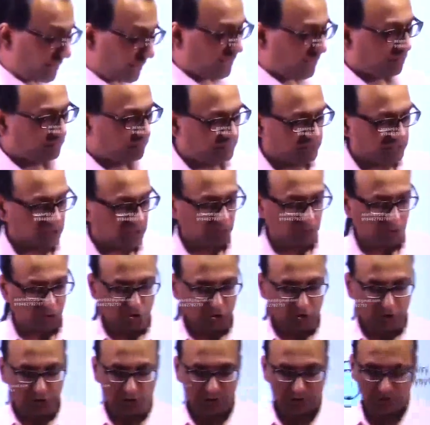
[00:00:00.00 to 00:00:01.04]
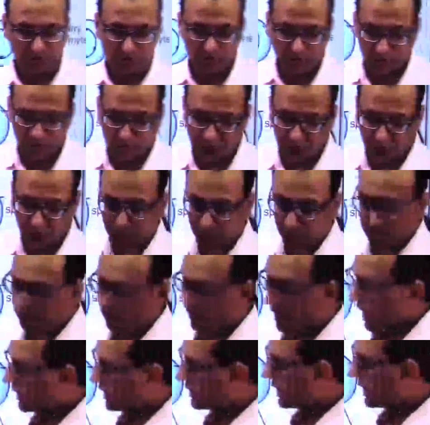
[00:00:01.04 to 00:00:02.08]
comes a question which is
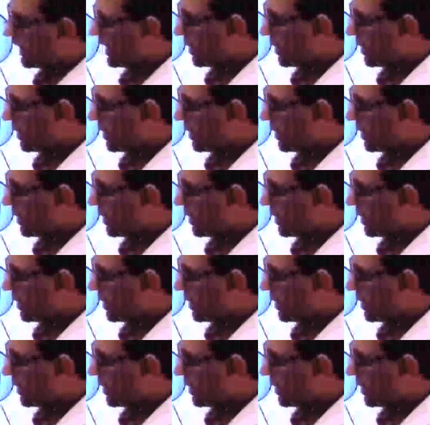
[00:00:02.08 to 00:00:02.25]
asking